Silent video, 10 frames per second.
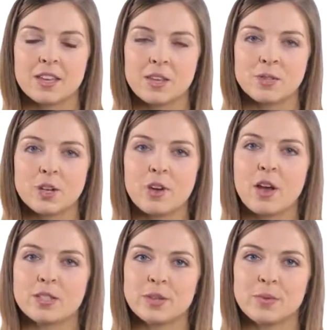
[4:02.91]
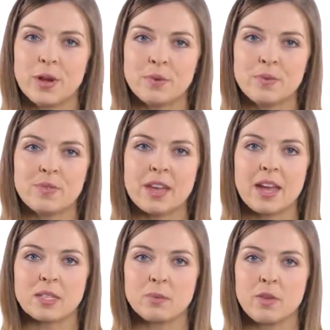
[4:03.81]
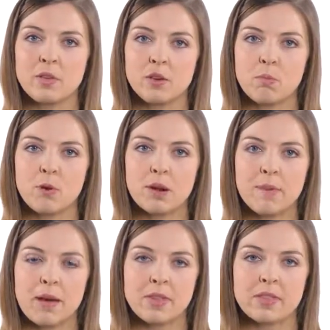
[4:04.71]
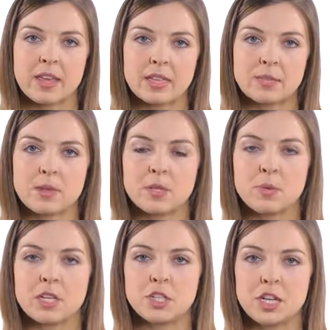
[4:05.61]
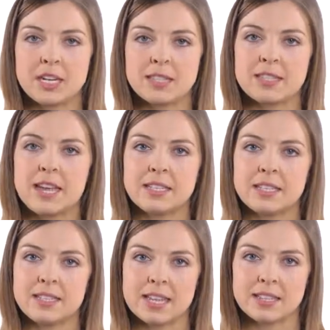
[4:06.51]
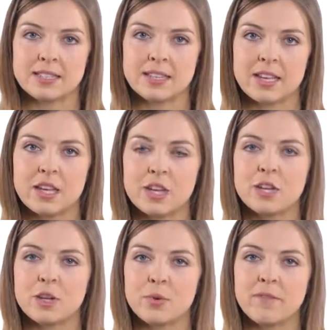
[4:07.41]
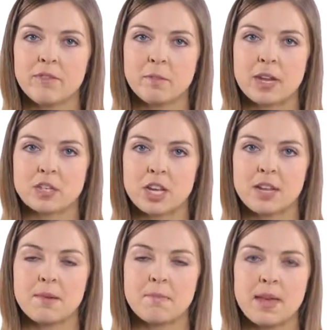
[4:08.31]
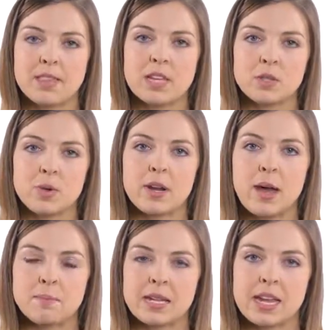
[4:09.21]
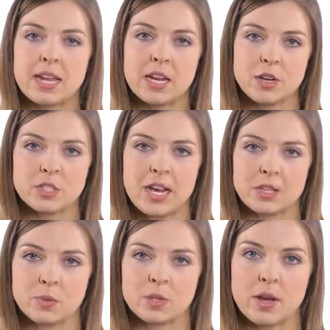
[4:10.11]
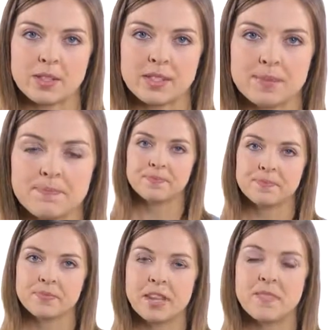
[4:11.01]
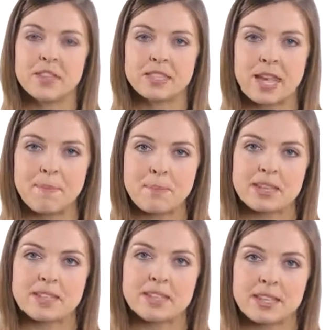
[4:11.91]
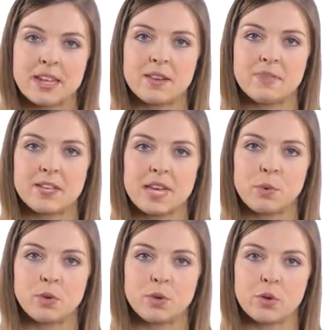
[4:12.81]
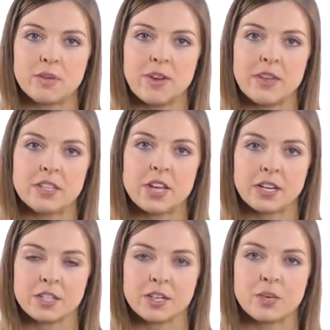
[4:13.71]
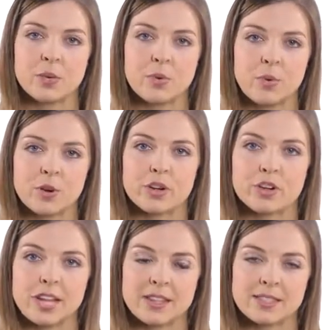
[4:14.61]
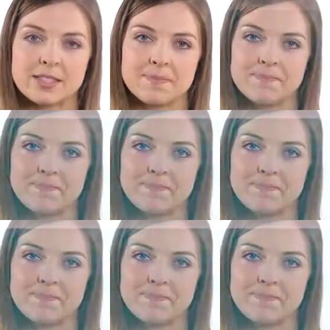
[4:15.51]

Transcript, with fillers: You should also know that as we learn more about the links between genes and disease, new information may lead to an update in your test results. If this happens, Invitae will notify the doctor who ordered your test.